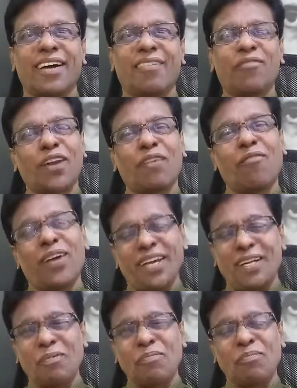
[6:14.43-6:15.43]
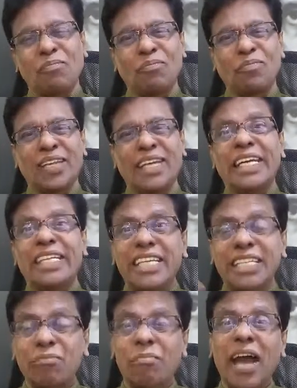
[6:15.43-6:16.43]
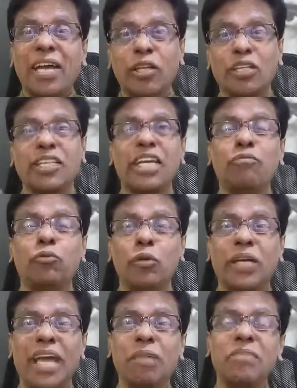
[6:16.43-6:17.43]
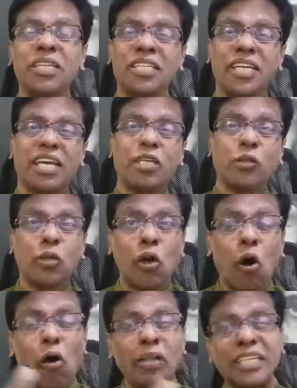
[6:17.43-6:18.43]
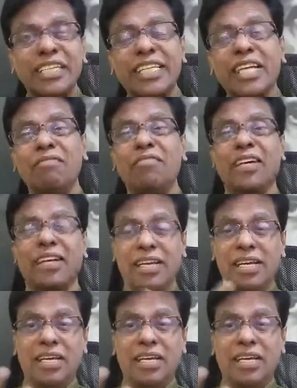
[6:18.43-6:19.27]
for a while. This man, the thief who came inside, took all the silver,